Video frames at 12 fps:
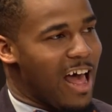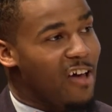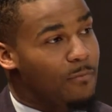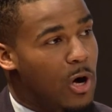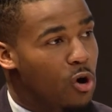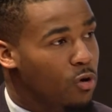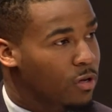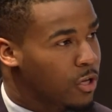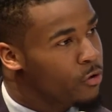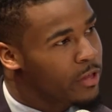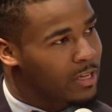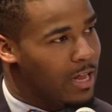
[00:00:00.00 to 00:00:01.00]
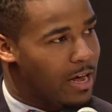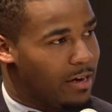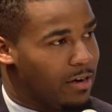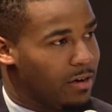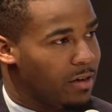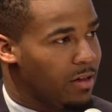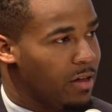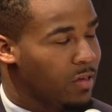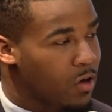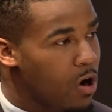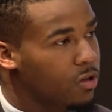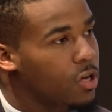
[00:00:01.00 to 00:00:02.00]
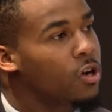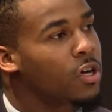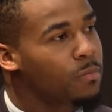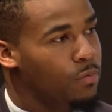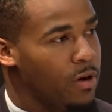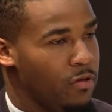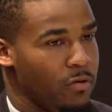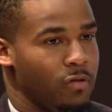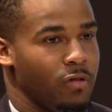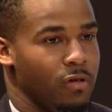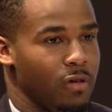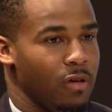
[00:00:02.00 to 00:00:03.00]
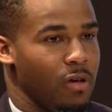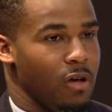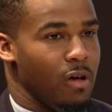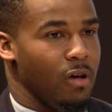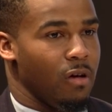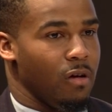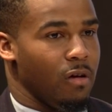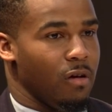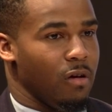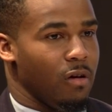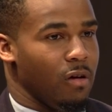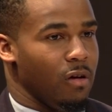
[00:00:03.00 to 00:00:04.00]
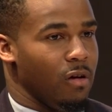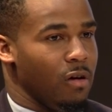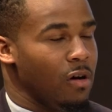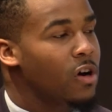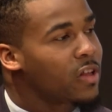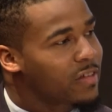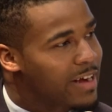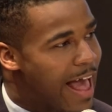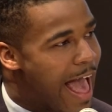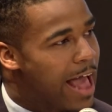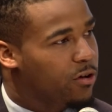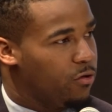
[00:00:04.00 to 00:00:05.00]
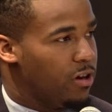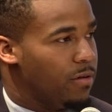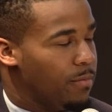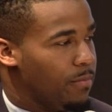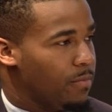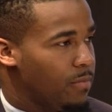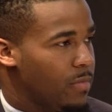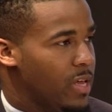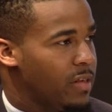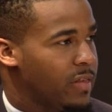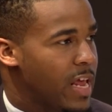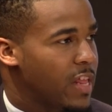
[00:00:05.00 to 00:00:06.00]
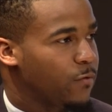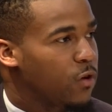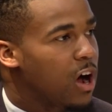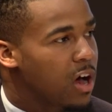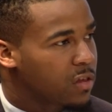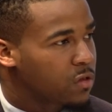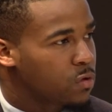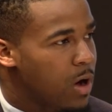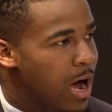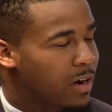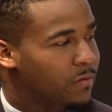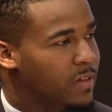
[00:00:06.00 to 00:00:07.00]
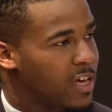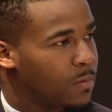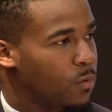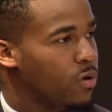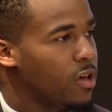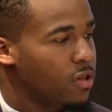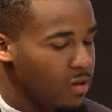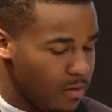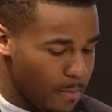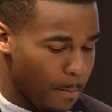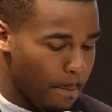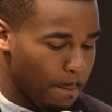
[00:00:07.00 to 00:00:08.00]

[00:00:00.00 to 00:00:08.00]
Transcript: I have my own clothing line. It's called Hood Brothers. Hood is an acronym. It stands for Hustle Out of Desperation.